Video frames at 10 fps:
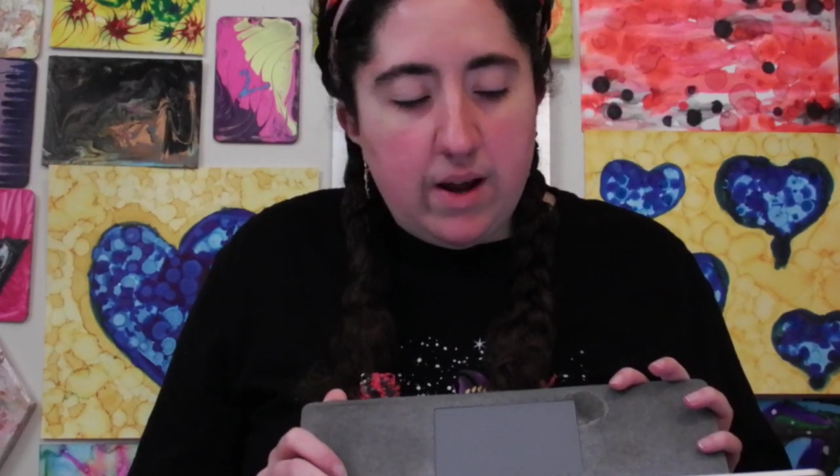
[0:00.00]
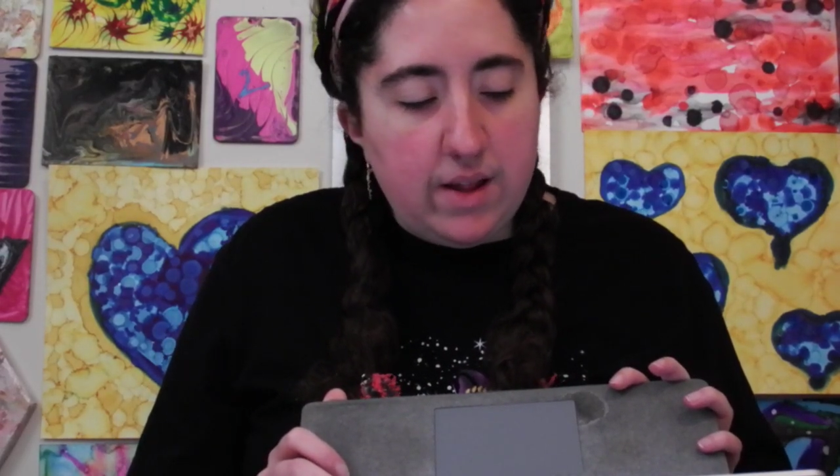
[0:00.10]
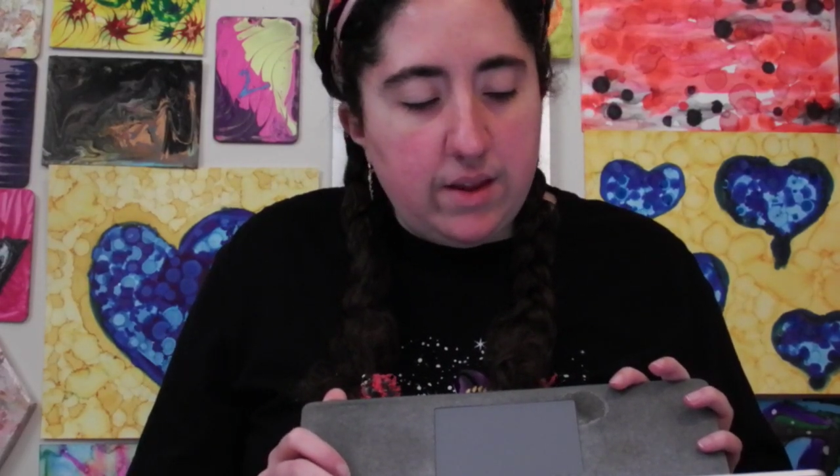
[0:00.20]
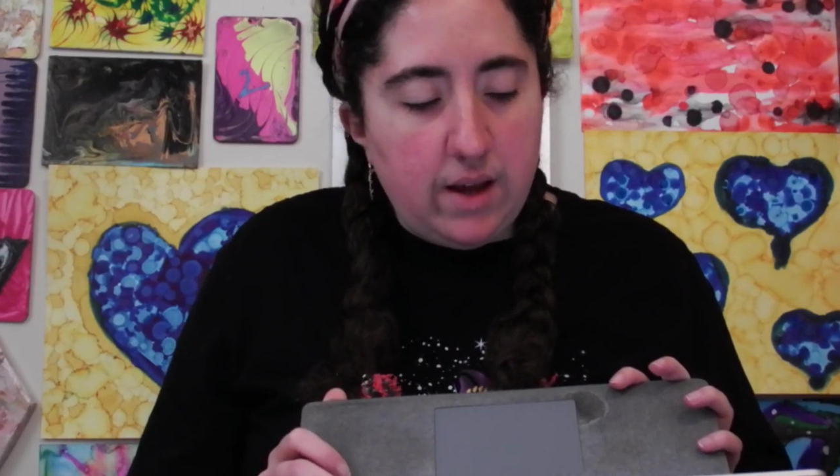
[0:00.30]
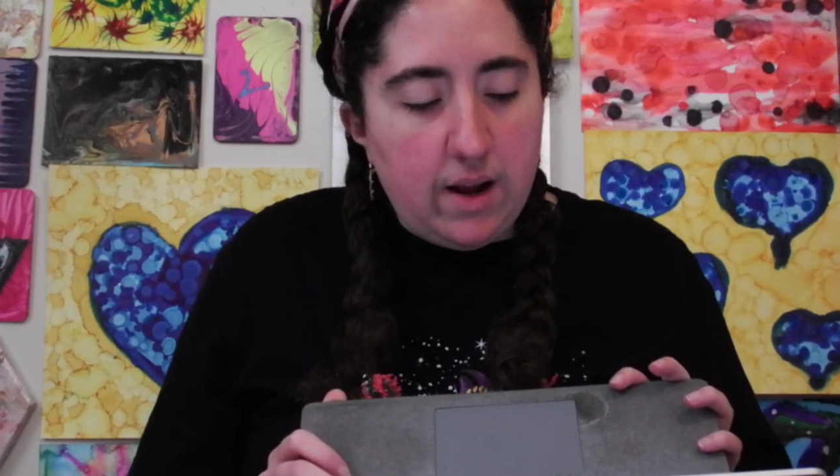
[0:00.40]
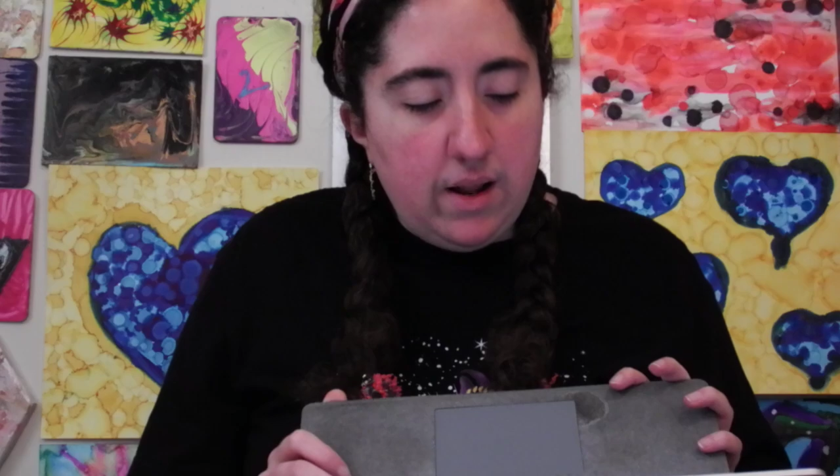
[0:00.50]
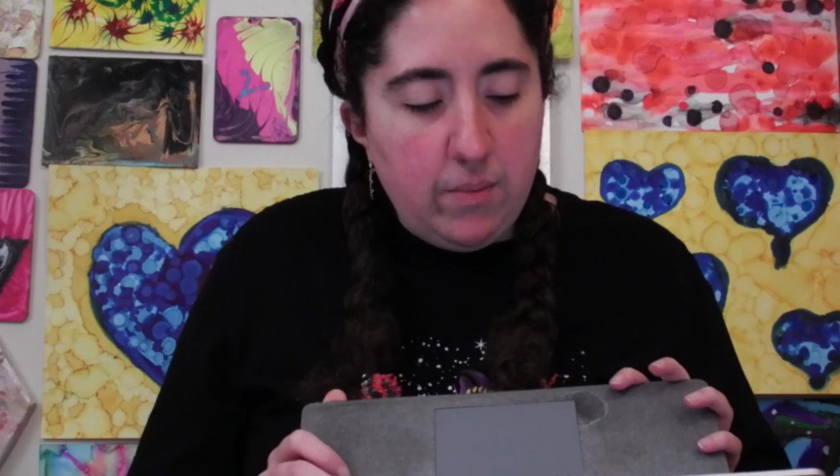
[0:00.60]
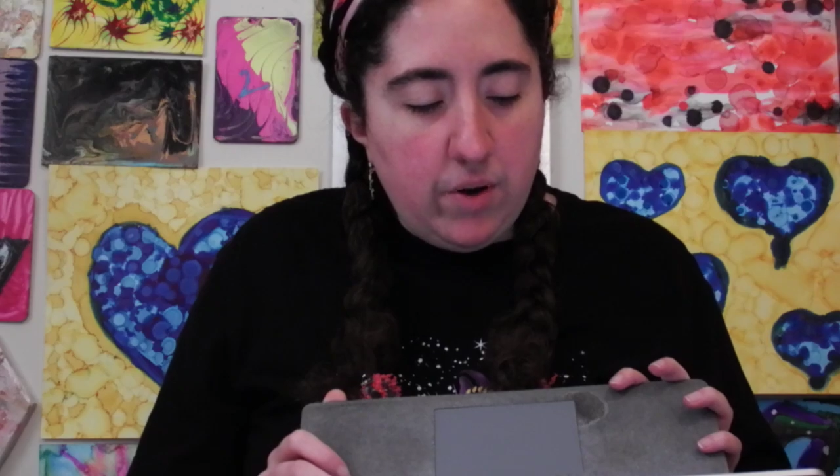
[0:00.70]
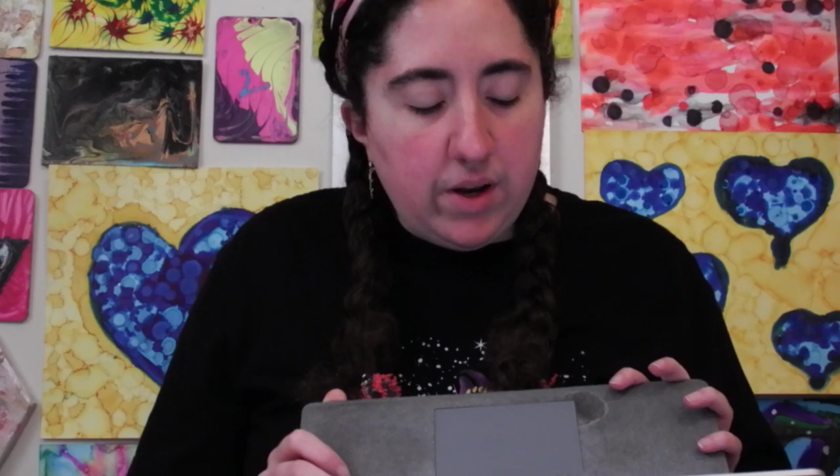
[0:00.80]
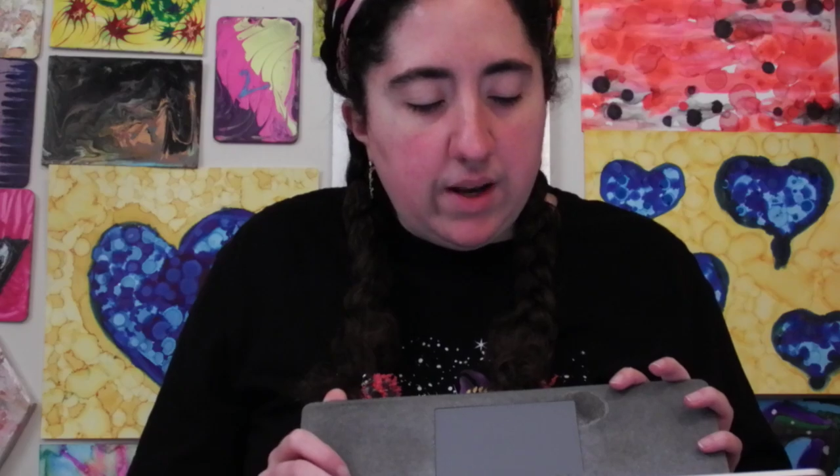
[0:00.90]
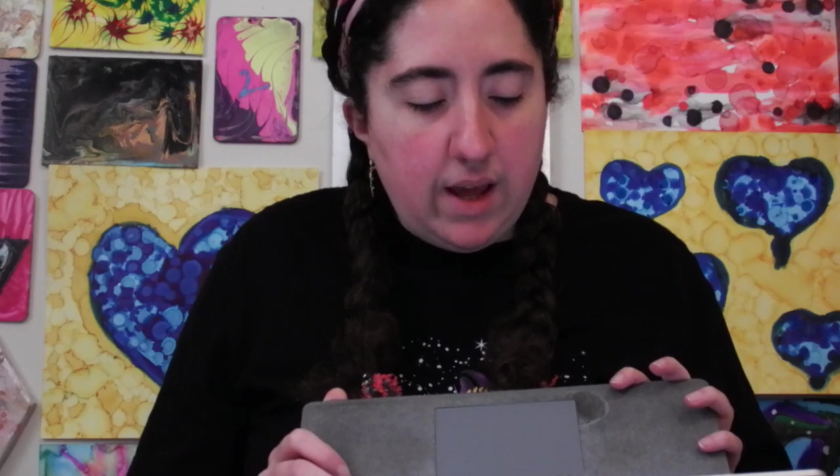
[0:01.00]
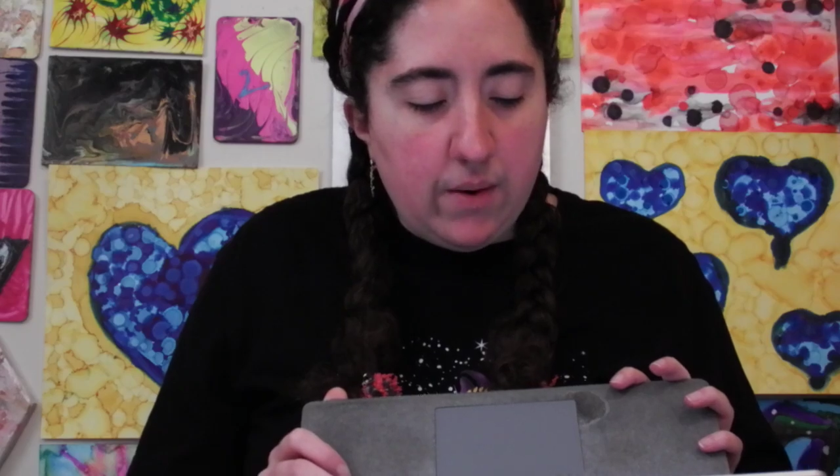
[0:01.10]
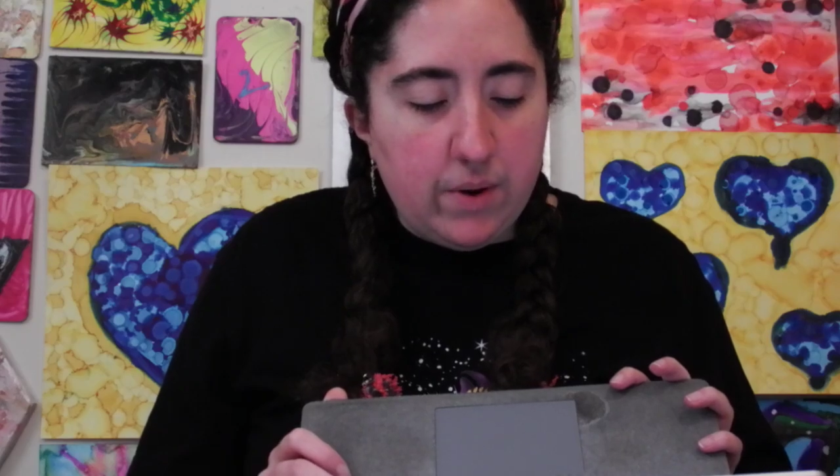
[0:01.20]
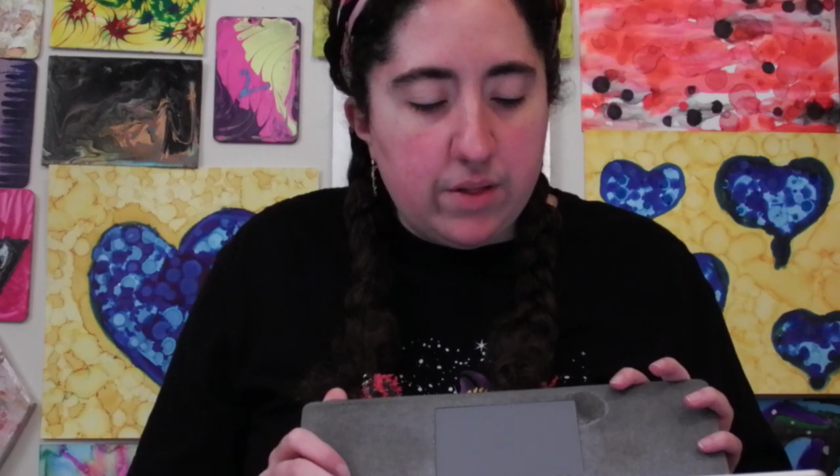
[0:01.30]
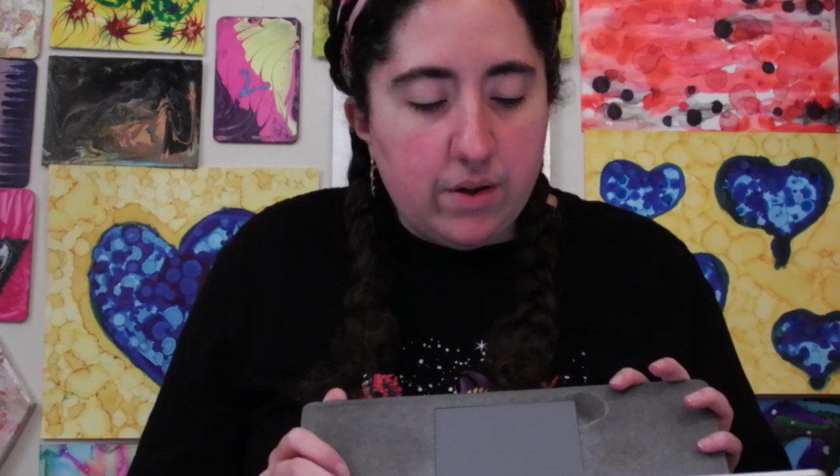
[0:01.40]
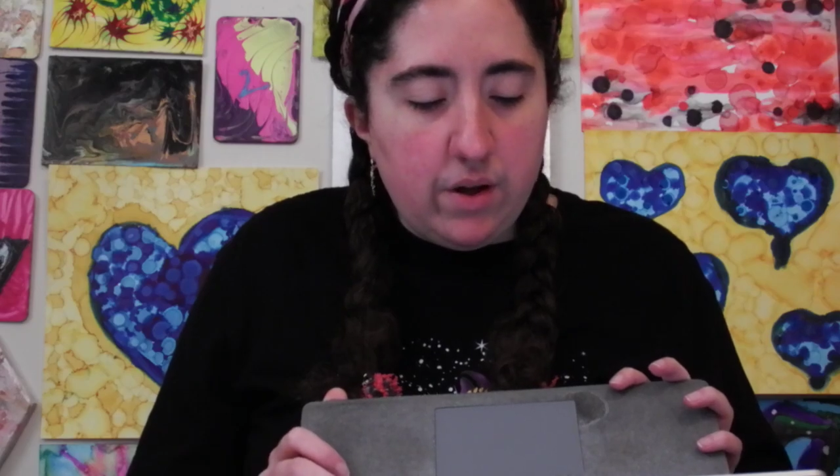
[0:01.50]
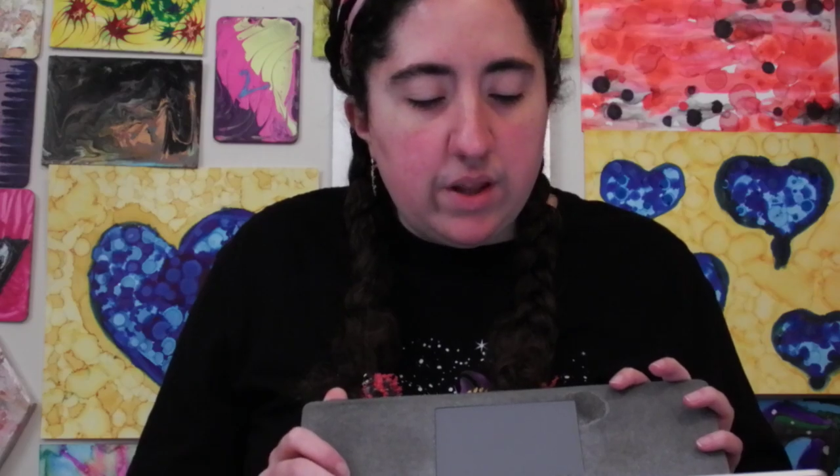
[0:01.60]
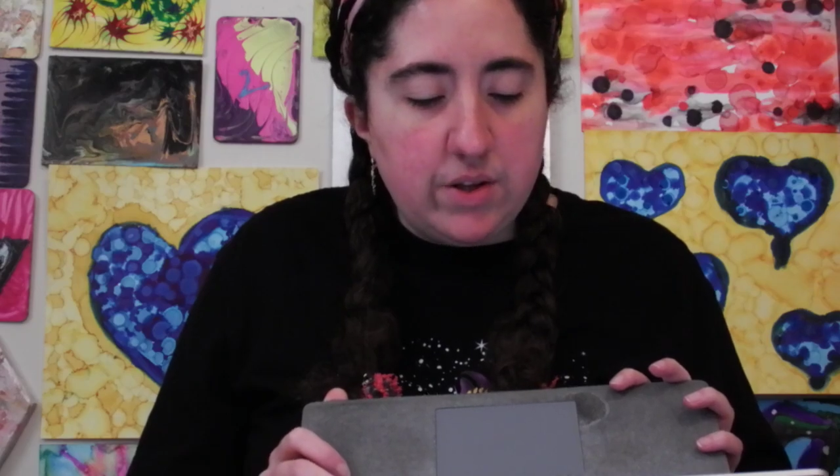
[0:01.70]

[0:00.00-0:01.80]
and the early morning air was cold,